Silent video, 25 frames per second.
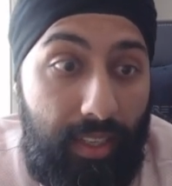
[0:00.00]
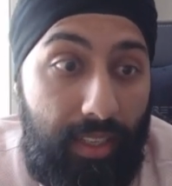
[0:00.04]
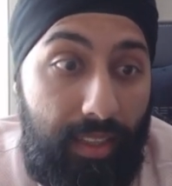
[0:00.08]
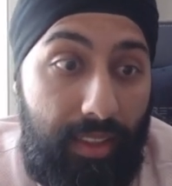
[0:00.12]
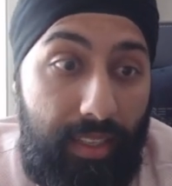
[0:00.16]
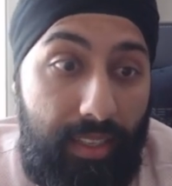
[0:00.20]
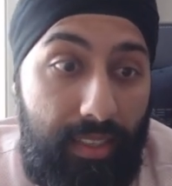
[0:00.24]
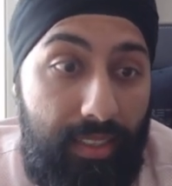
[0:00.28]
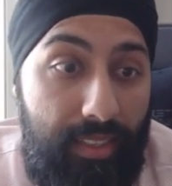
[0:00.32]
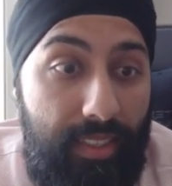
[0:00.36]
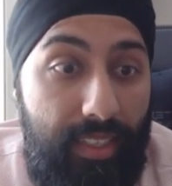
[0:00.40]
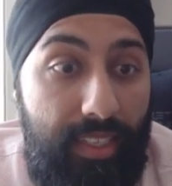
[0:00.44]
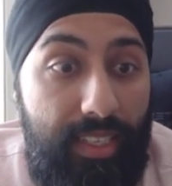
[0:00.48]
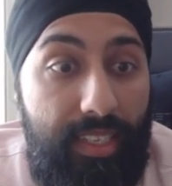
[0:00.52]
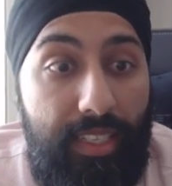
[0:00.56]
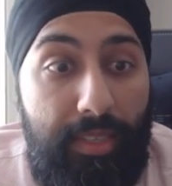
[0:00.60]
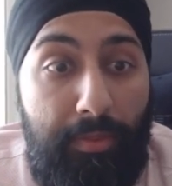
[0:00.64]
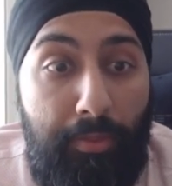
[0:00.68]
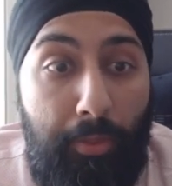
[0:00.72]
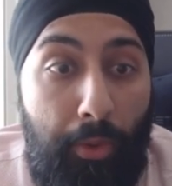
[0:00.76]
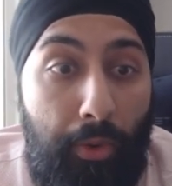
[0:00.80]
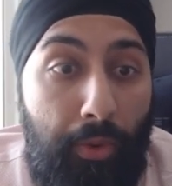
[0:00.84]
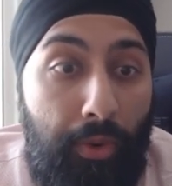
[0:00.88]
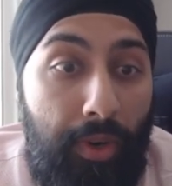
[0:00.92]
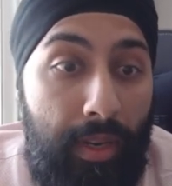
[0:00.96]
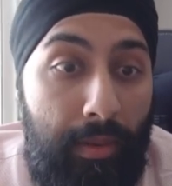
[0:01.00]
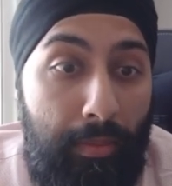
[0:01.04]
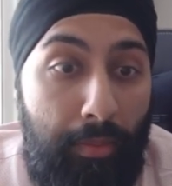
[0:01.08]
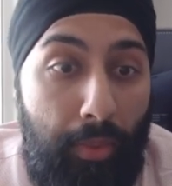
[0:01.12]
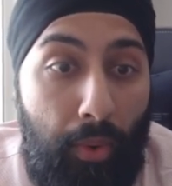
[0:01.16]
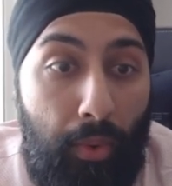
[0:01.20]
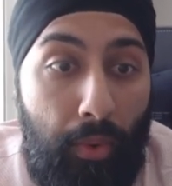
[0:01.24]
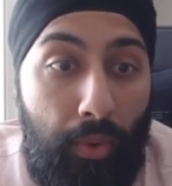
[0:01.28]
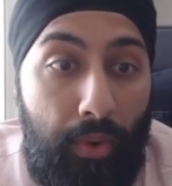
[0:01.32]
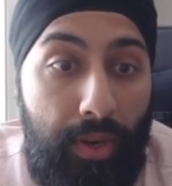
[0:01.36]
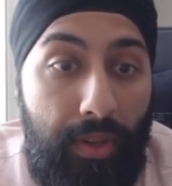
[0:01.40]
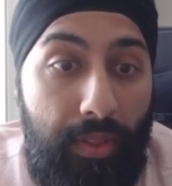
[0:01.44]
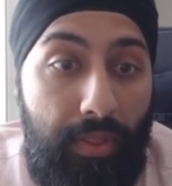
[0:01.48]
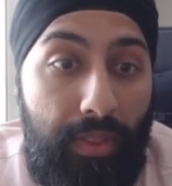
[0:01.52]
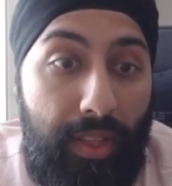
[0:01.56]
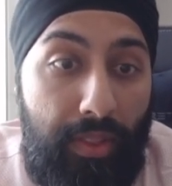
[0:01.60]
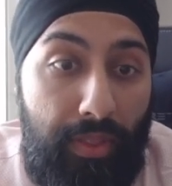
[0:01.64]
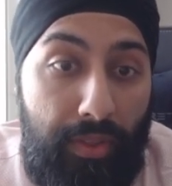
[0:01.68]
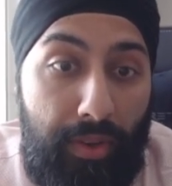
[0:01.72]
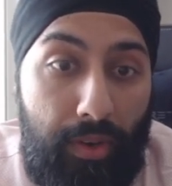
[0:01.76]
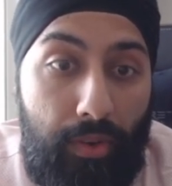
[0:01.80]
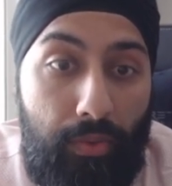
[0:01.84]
This is more important than their